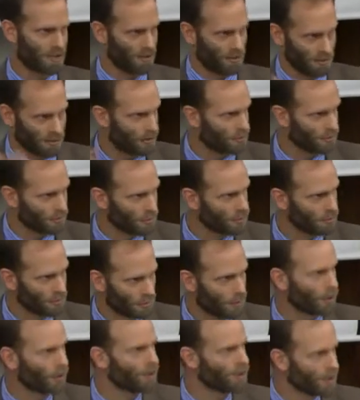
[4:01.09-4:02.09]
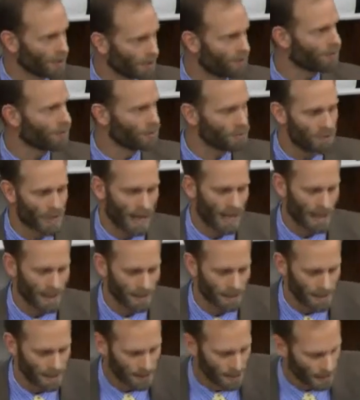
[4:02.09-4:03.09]
So you, you learn to do that.
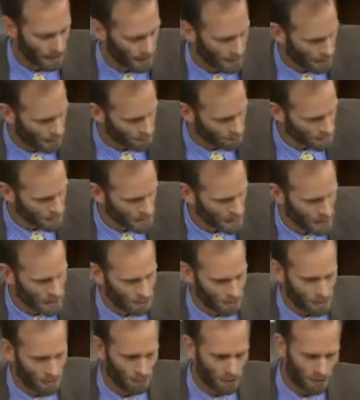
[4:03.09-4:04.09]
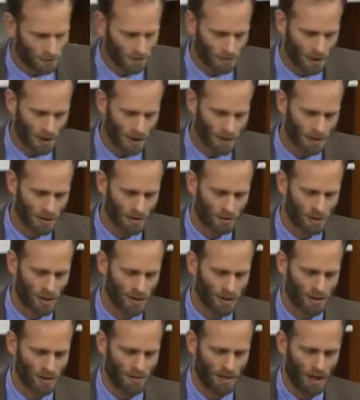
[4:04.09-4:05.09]
Um, but with regard to the
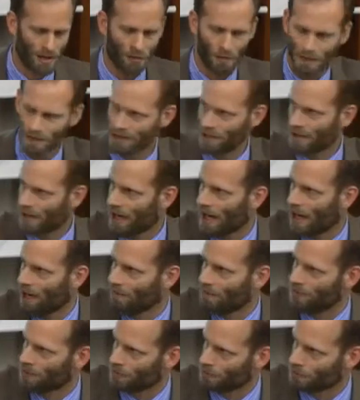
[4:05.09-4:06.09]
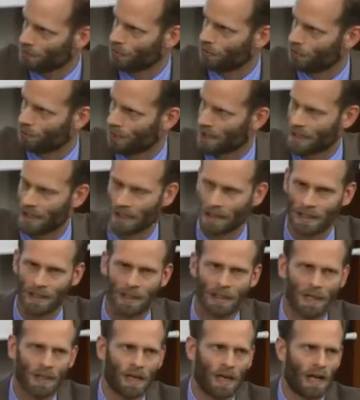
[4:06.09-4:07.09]
question about what's going to happen to rural Maine,
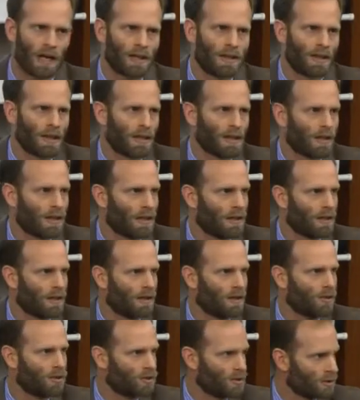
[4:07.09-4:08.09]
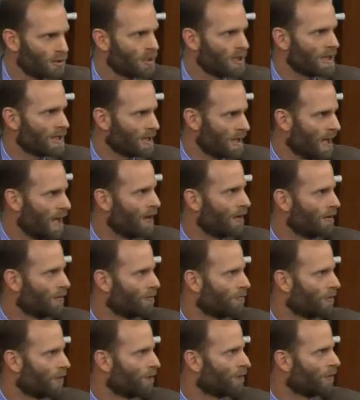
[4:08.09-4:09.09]
I think the jury is
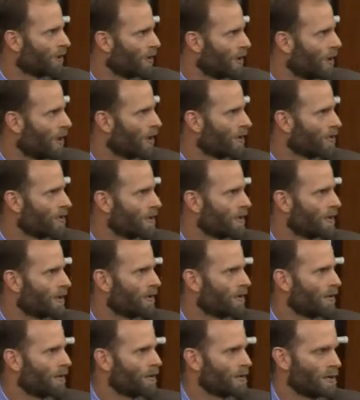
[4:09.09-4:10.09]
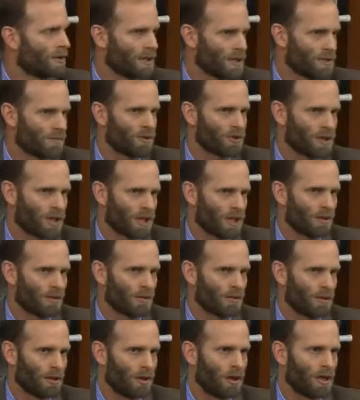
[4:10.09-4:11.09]
out with regard to, to this
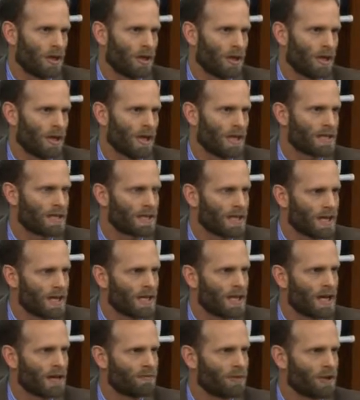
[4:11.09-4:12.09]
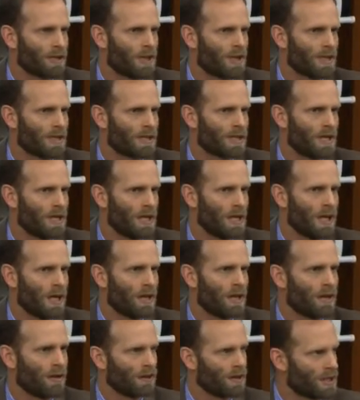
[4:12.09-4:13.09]
particular law. And I say that because
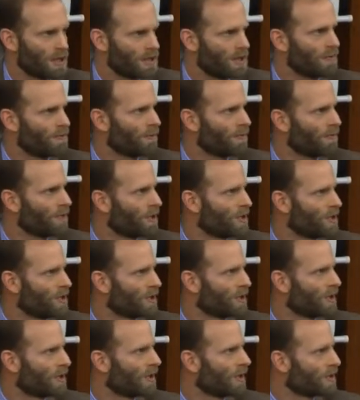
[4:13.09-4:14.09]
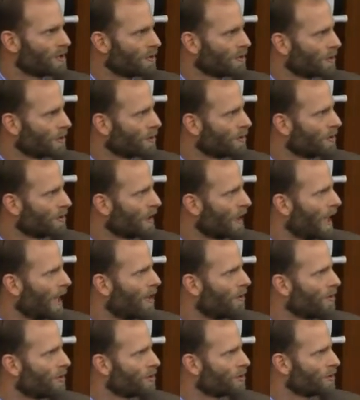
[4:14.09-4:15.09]
there is the provision that's going to
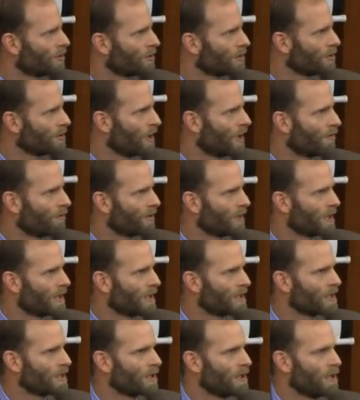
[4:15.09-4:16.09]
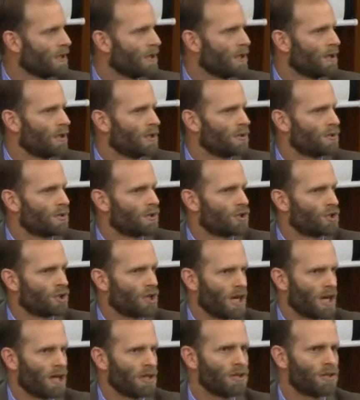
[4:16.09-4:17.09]
allow insurance companies to
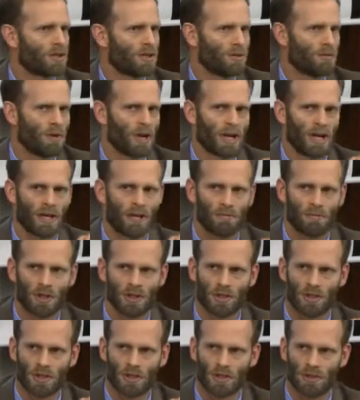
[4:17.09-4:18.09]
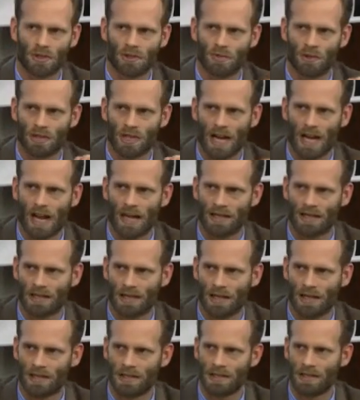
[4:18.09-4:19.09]
change the way in which consumers
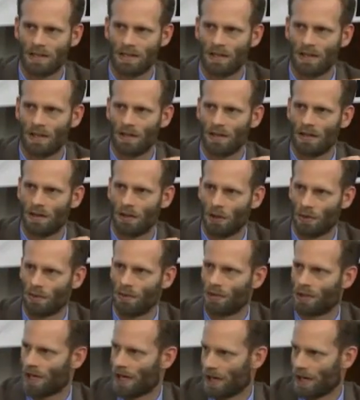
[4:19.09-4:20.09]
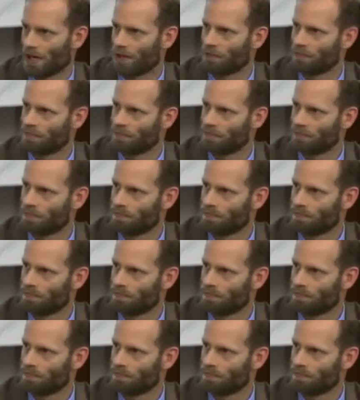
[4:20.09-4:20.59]
access local care.